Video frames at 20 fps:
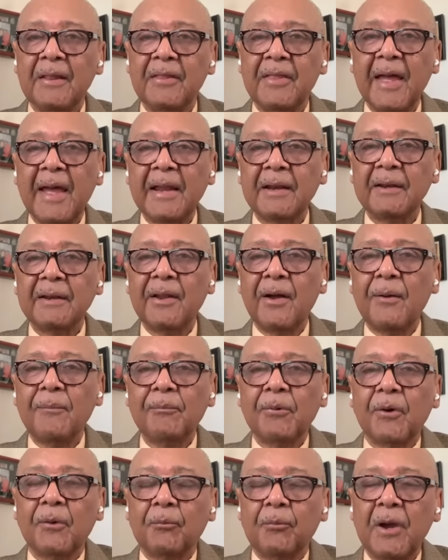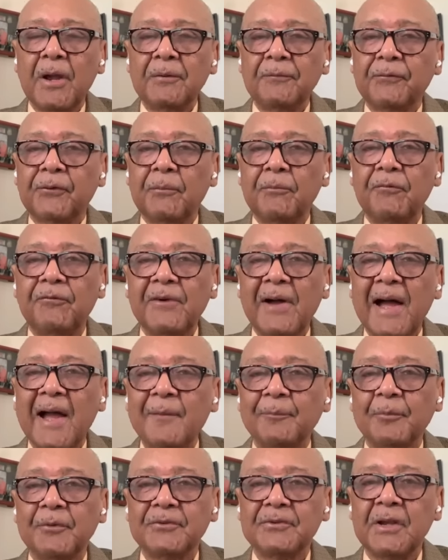that number went from
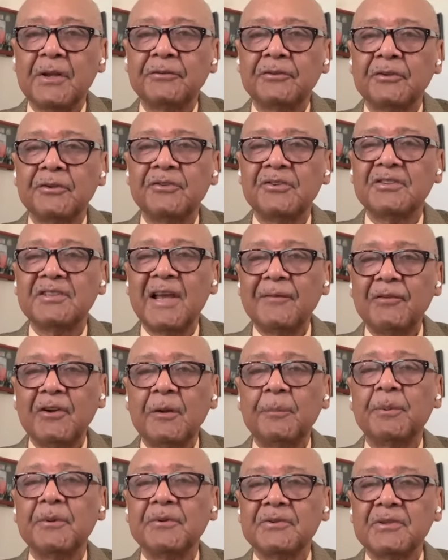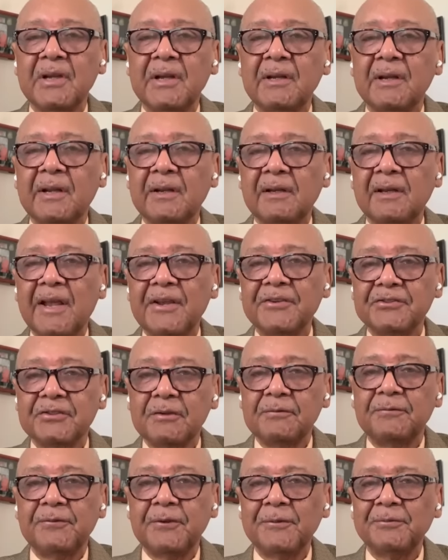5% to 70% in less
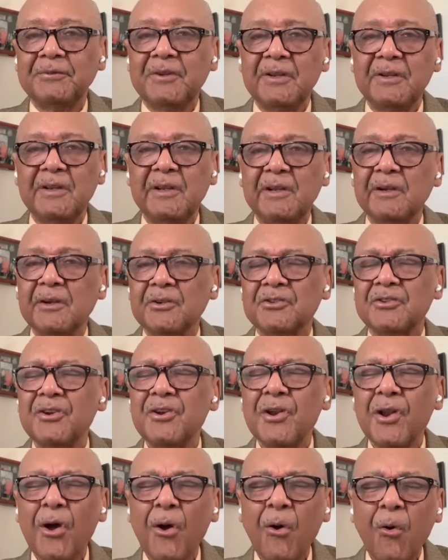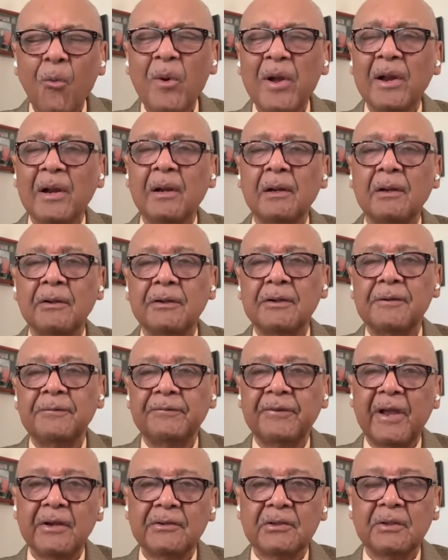than 50 years. Nowhere on the
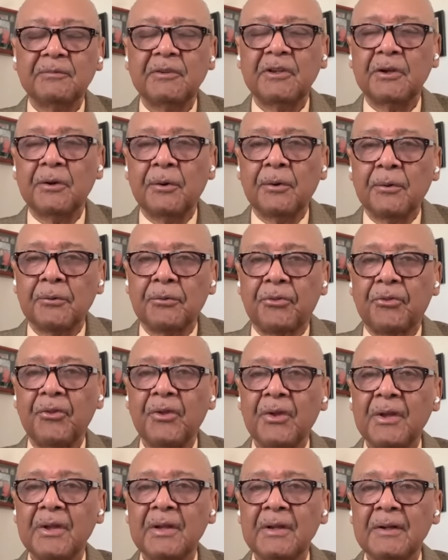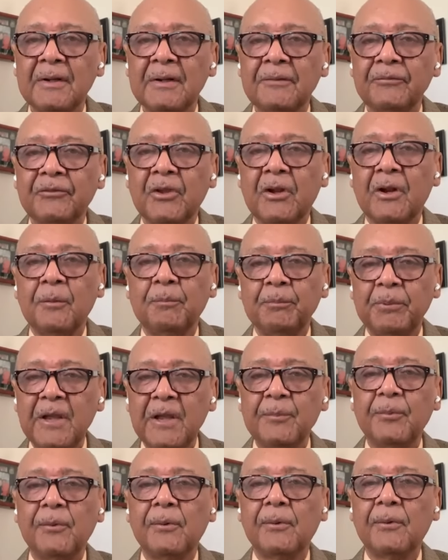face of the earth did a
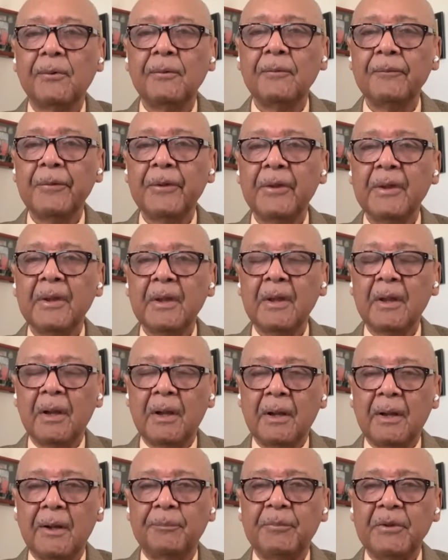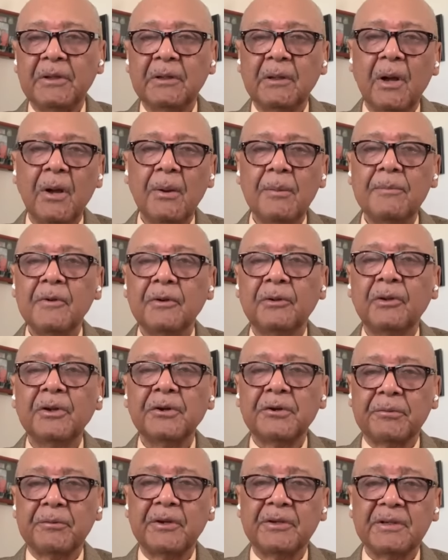people become
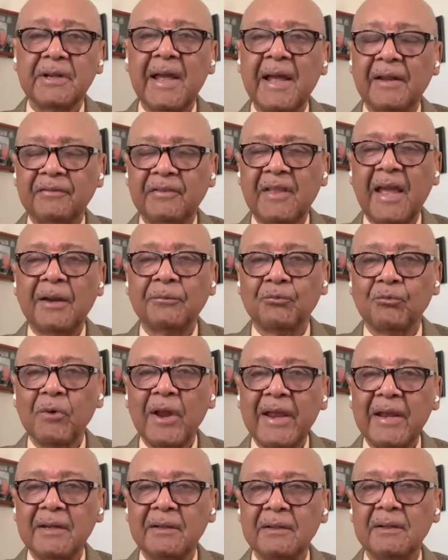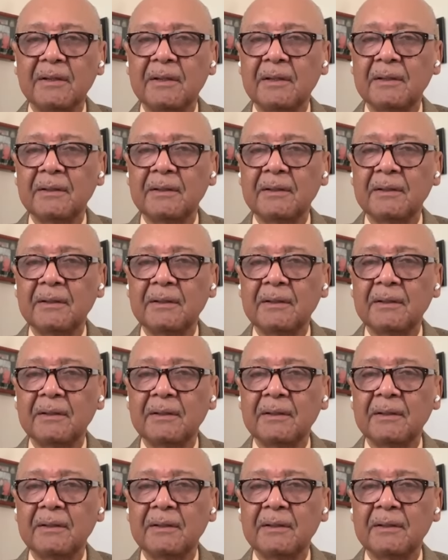literate at that rate.